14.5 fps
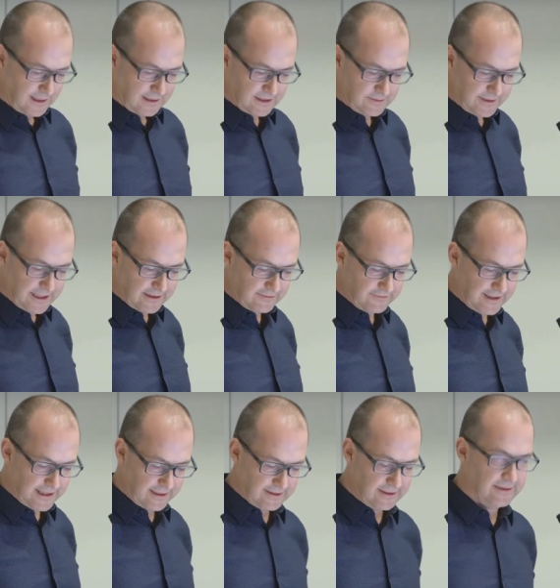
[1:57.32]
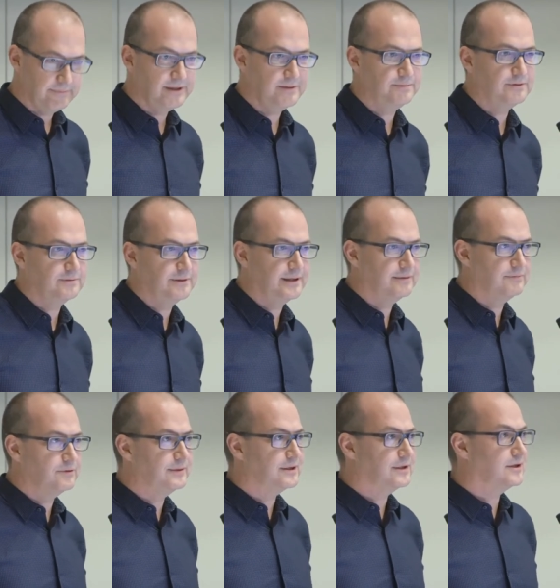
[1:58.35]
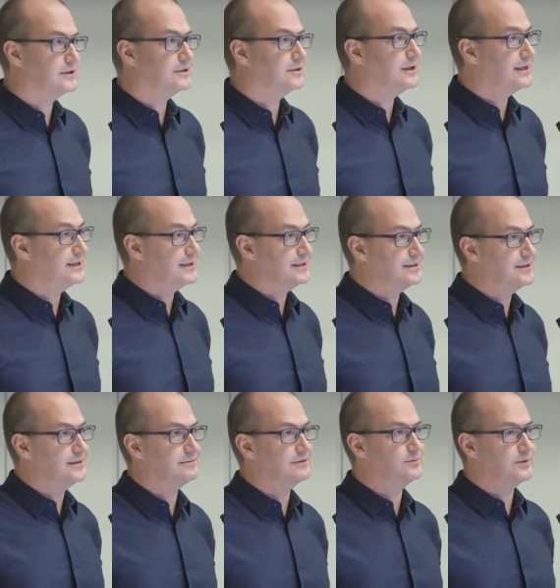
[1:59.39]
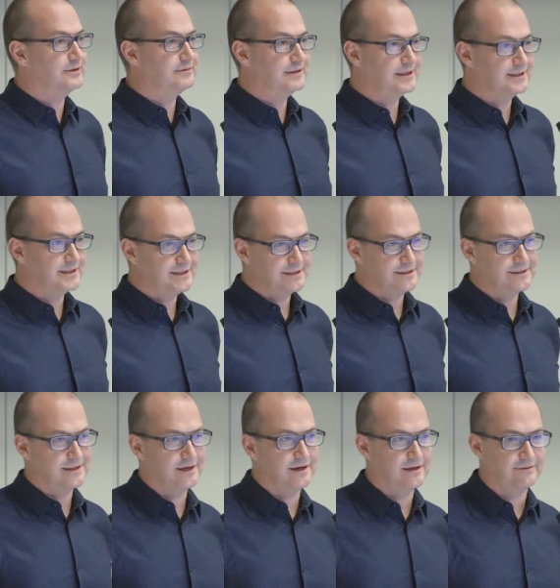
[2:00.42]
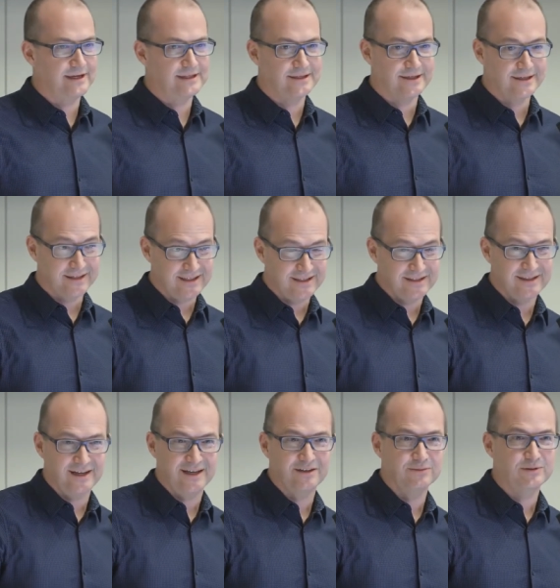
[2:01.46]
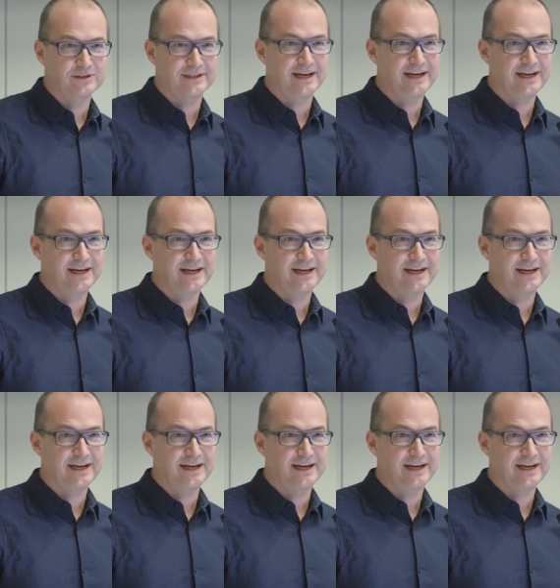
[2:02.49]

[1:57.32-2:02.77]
despite the fact that people with rheumatological conditions, respiratory conditions, cardiovascular conditions, and almost